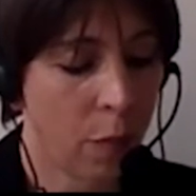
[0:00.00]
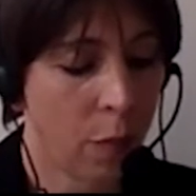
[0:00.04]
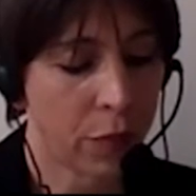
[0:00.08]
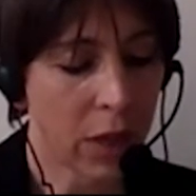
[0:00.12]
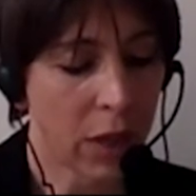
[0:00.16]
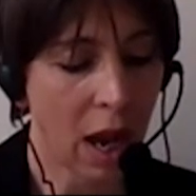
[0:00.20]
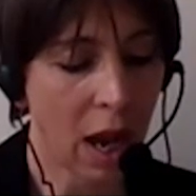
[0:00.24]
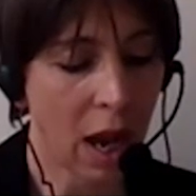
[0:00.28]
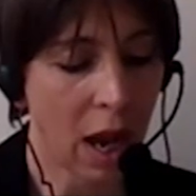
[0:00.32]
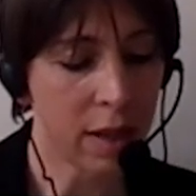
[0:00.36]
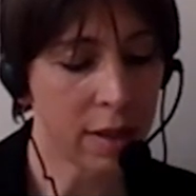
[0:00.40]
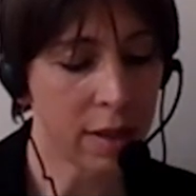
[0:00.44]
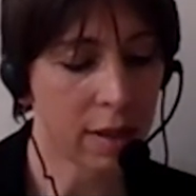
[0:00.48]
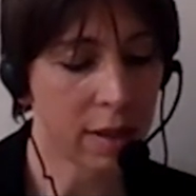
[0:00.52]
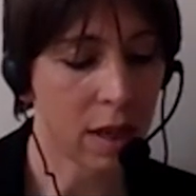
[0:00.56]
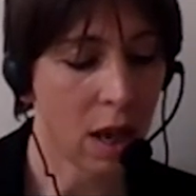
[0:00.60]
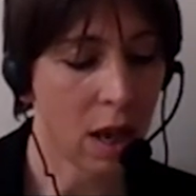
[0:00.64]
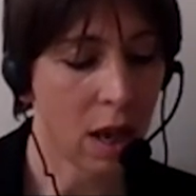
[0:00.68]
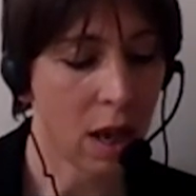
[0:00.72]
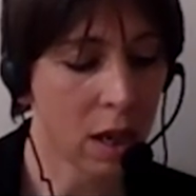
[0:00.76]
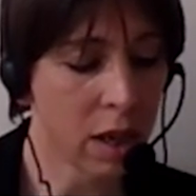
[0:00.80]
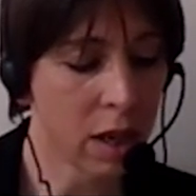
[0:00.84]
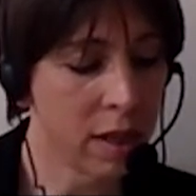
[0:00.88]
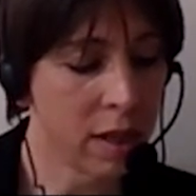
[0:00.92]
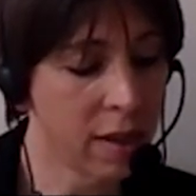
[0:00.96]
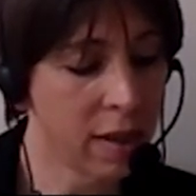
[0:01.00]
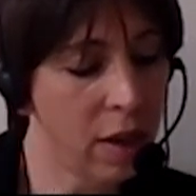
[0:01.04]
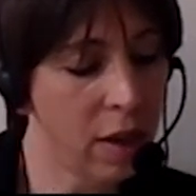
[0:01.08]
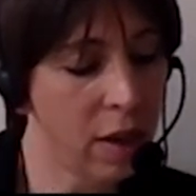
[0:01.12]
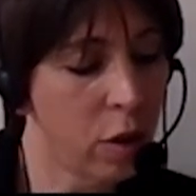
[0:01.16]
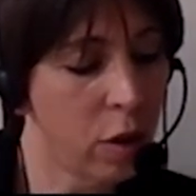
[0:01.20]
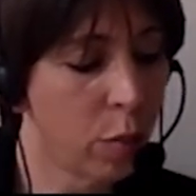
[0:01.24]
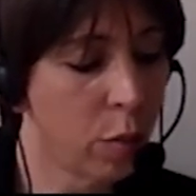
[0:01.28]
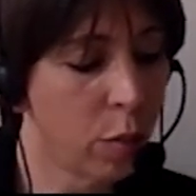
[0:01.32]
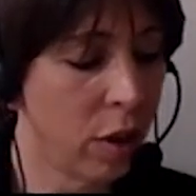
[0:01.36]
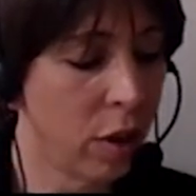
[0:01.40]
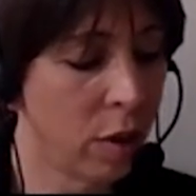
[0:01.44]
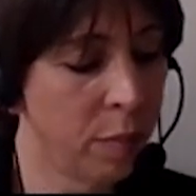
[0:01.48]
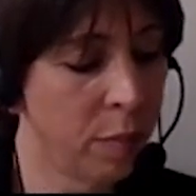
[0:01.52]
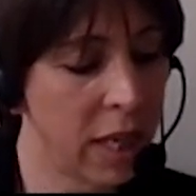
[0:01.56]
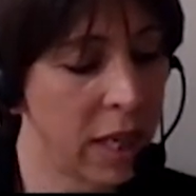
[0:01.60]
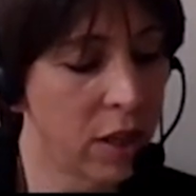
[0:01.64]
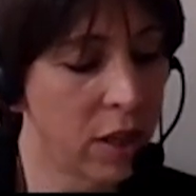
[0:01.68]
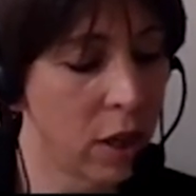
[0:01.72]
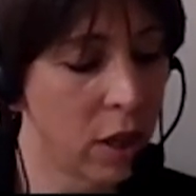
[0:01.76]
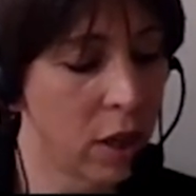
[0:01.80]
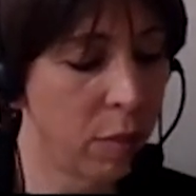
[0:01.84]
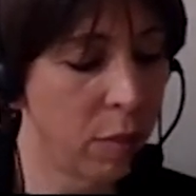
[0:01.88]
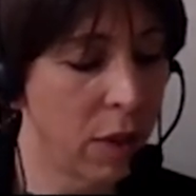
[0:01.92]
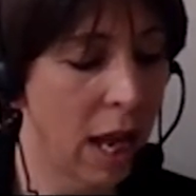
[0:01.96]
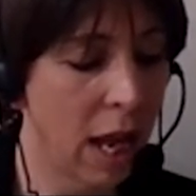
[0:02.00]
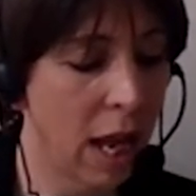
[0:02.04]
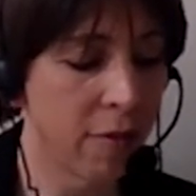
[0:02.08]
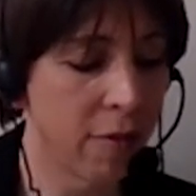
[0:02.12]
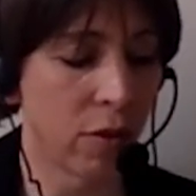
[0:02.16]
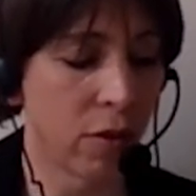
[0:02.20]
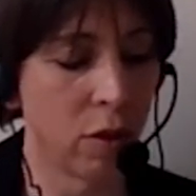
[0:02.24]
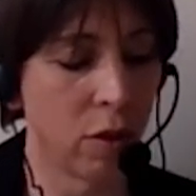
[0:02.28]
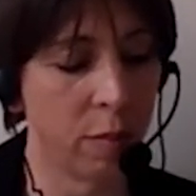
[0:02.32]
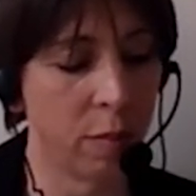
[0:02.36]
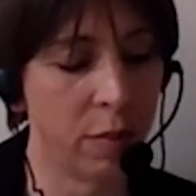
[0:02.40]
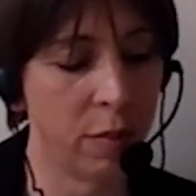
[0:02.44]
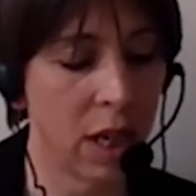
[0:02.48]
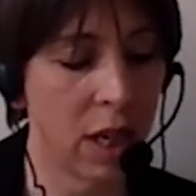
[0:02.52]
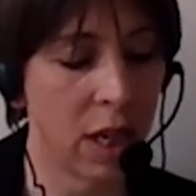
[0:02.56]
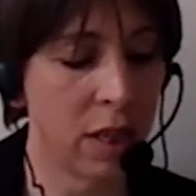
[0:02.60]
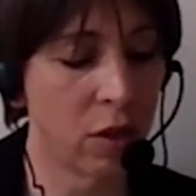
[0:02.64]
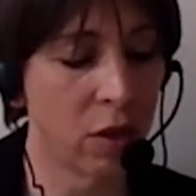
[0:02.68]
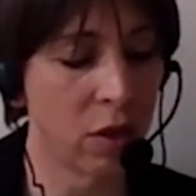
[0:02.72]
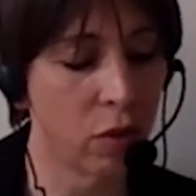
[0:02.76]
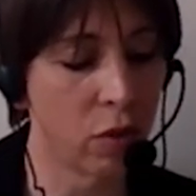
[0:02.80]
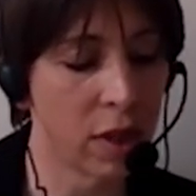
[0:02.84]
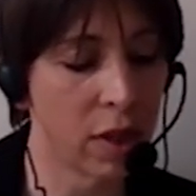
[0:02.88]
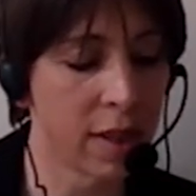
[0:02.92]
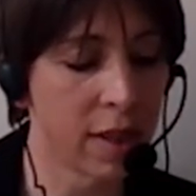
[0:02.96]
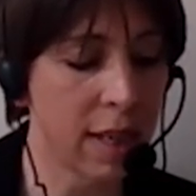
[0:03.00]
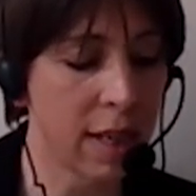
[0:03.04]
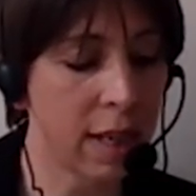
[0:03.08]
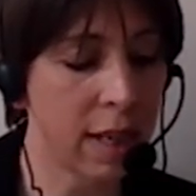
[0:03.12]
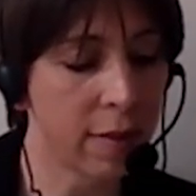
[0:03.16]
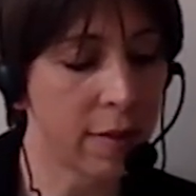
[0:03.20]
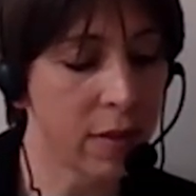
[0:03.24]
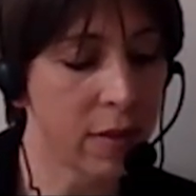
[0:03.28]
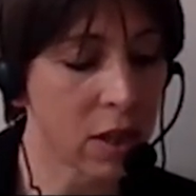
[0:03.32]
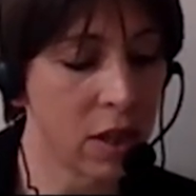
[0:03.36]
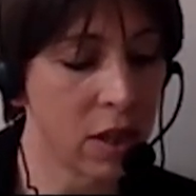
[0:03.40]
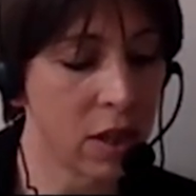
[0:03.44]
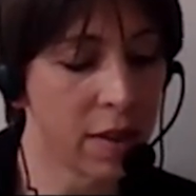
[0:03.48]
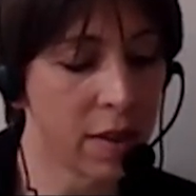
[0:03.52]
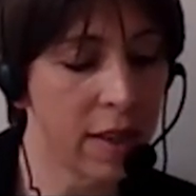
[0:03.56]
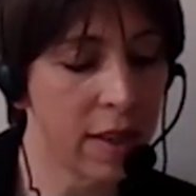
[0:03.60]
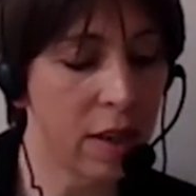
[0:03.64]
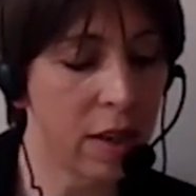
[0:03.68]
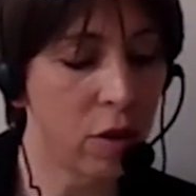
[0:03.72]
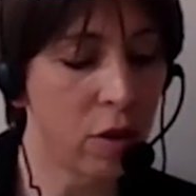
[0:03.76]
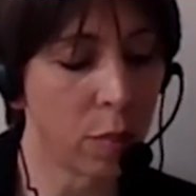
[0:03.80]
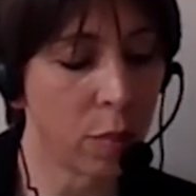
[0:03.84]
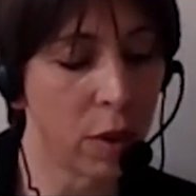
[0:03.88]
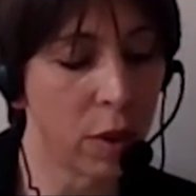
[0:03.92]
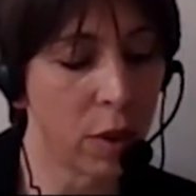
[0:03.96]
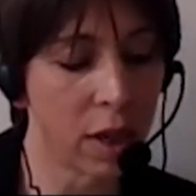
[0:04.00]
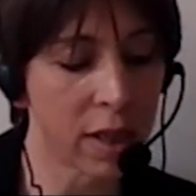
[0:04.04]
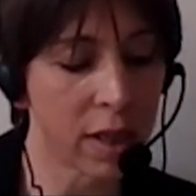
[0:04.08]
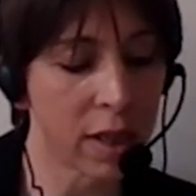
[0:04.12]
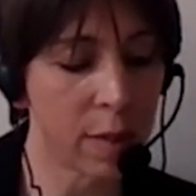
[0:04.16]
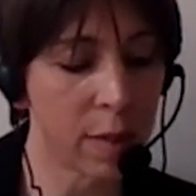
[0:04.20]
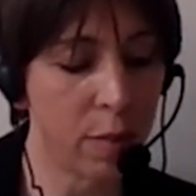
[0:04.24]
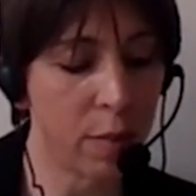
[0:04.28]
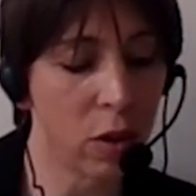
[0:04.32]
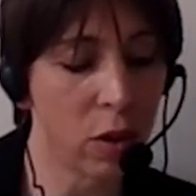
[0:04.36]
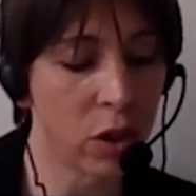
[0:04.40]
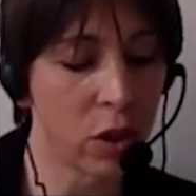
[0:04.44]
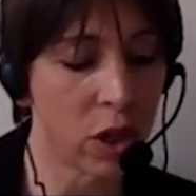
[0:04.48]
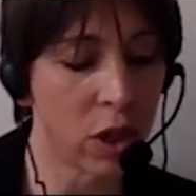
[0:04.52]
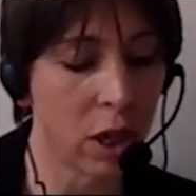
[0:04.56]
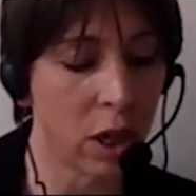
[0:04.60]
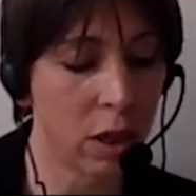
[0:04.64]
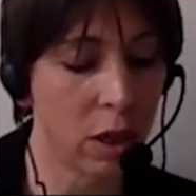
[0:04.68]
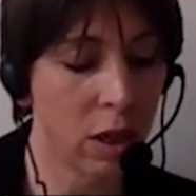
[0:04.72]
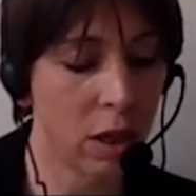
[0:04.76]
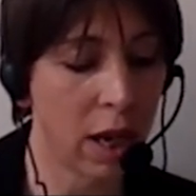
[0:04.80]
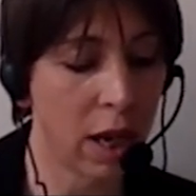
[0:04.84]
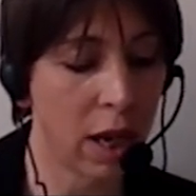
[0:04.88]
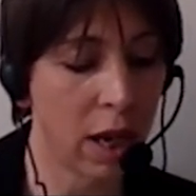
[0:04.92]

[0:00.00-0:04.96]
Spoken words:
has a considerable media platform and receives considerable exposure